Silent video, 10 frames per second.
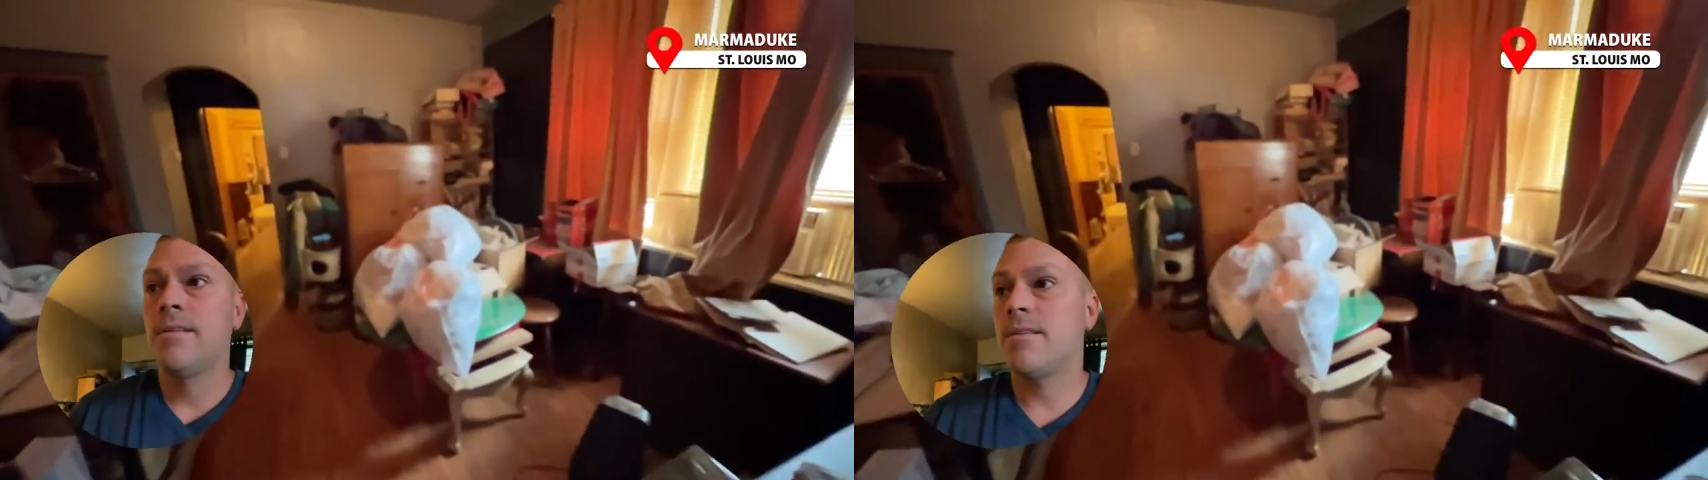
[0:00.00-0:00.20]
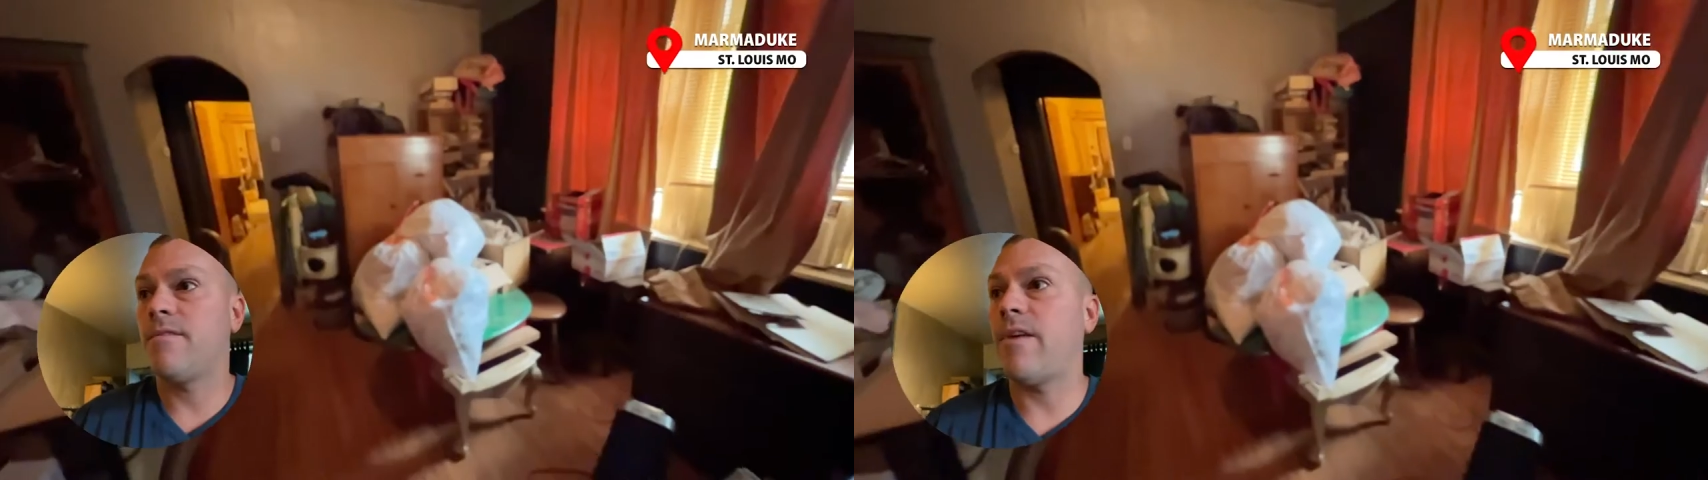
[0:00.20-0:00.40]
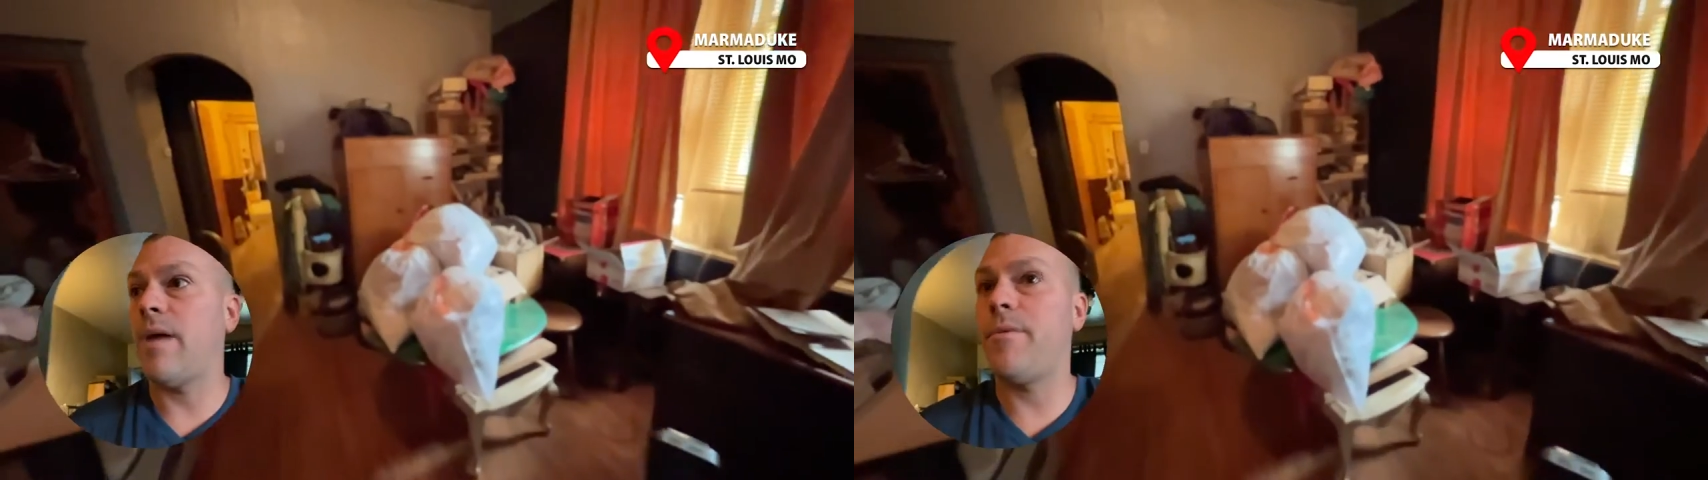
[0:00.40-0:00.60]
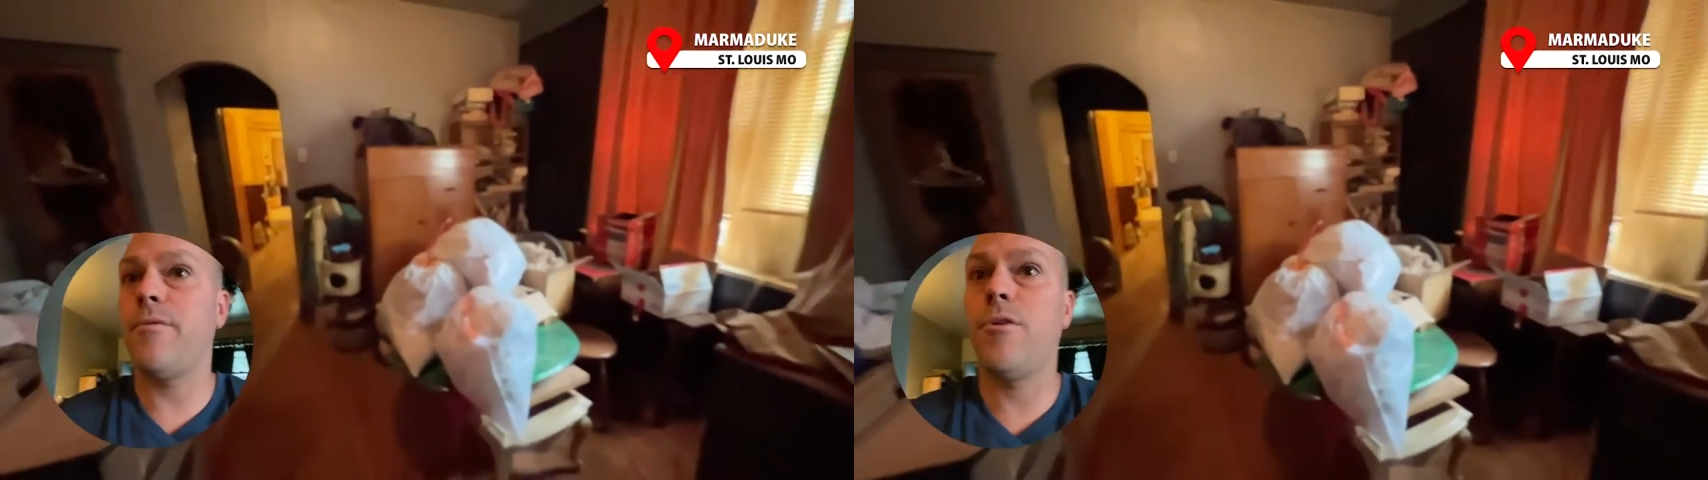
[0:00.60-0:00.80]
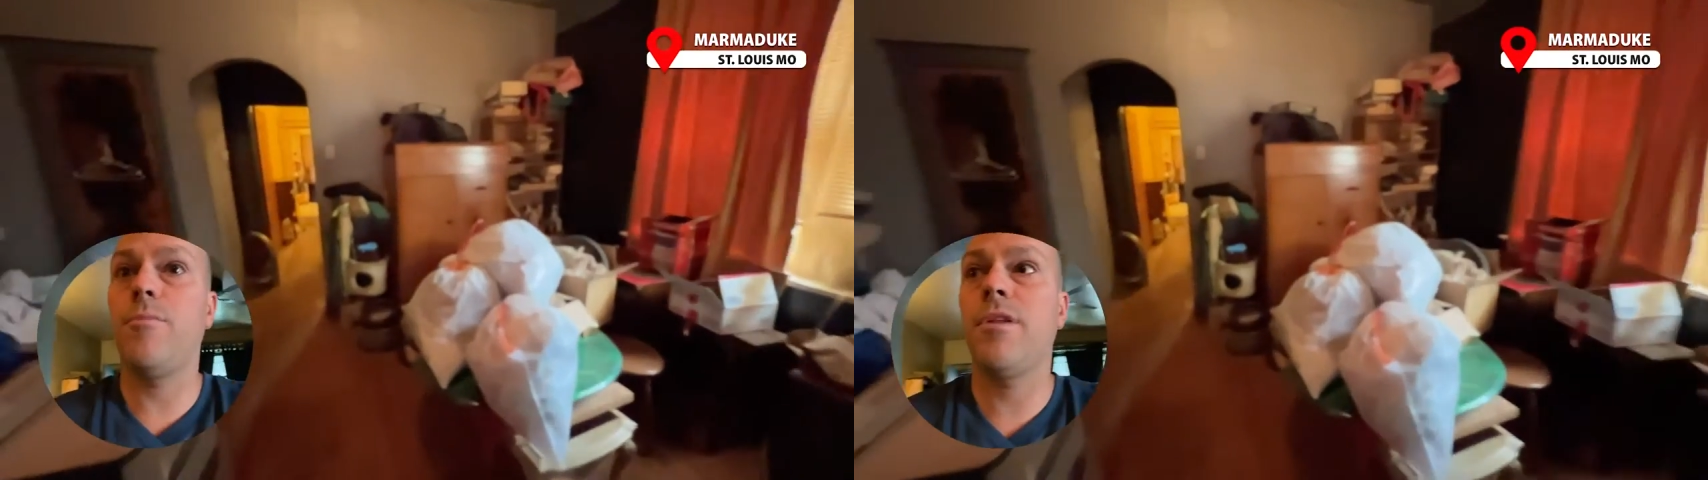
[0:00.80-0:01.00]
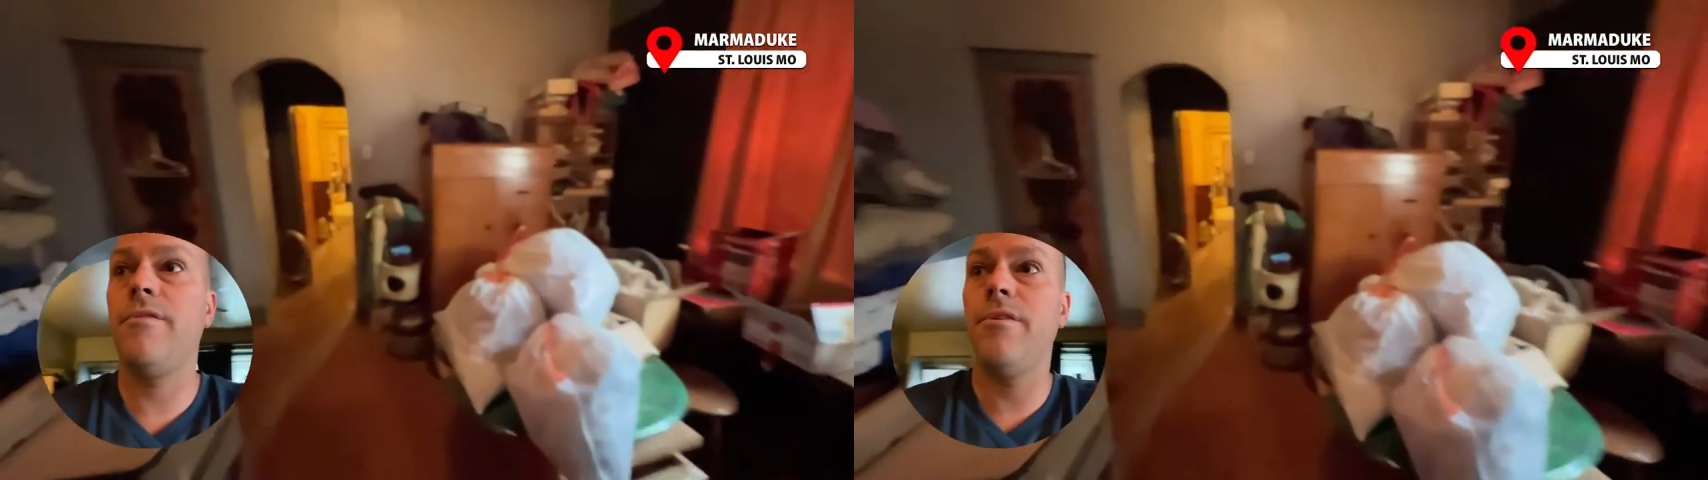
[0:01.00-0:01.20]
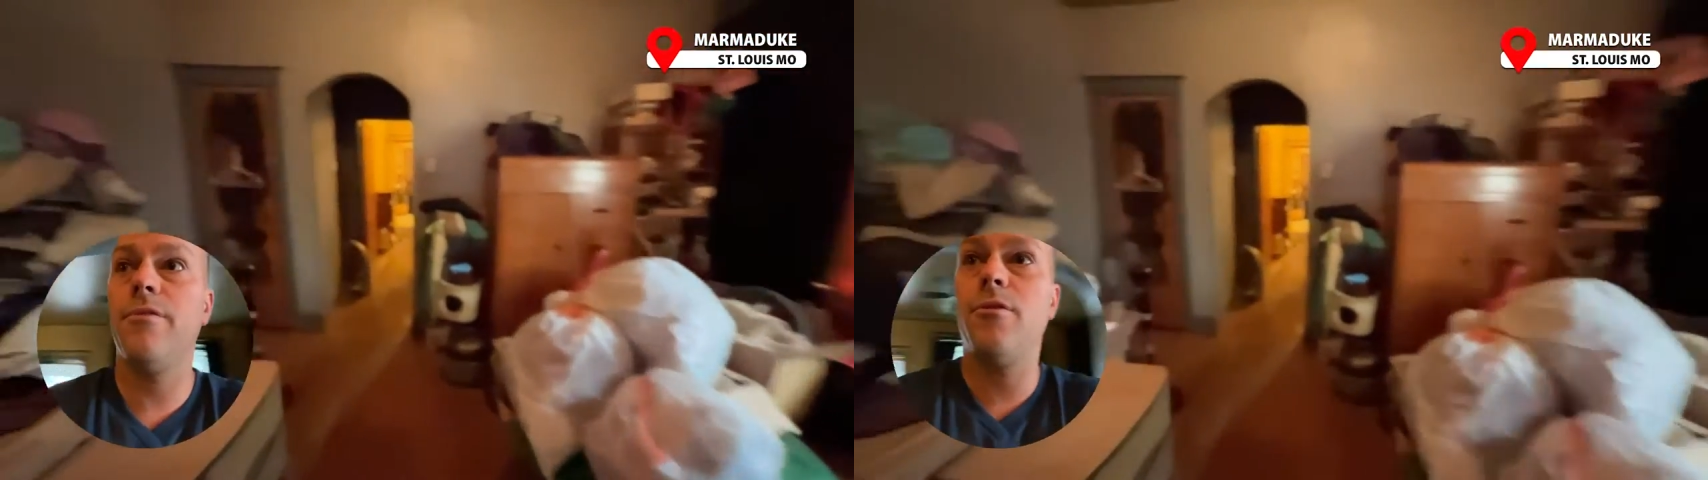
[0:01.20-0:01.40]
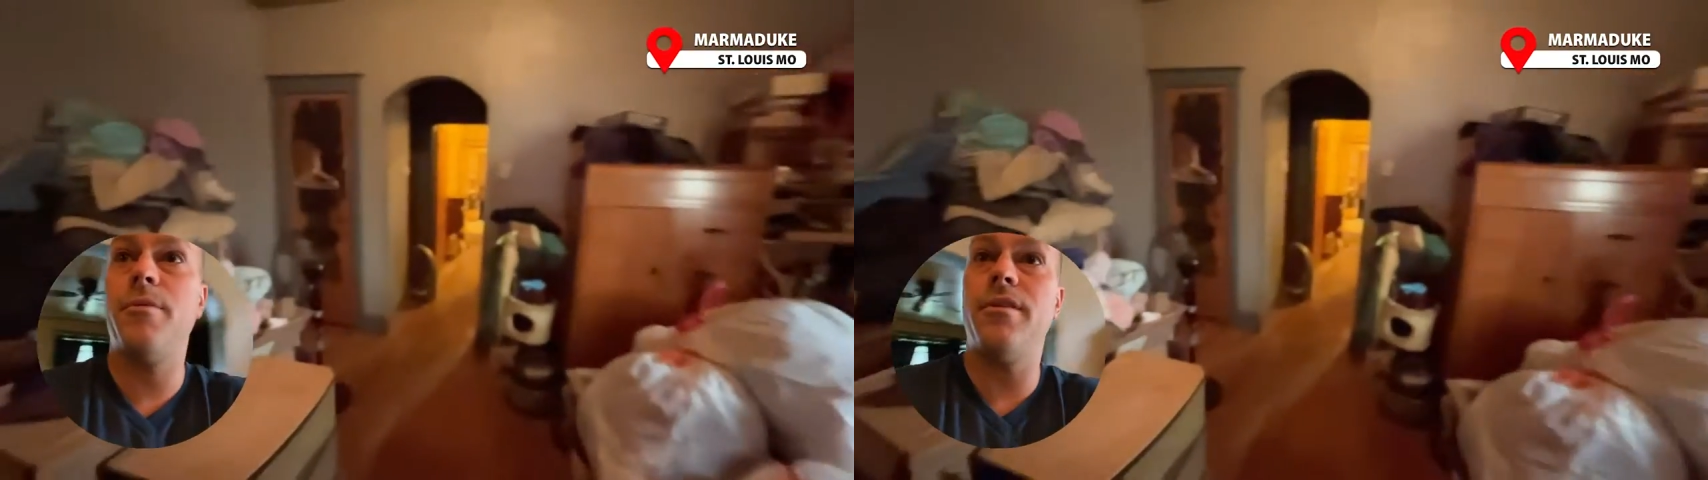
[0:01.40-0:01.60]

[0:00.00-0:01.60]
So family room, living room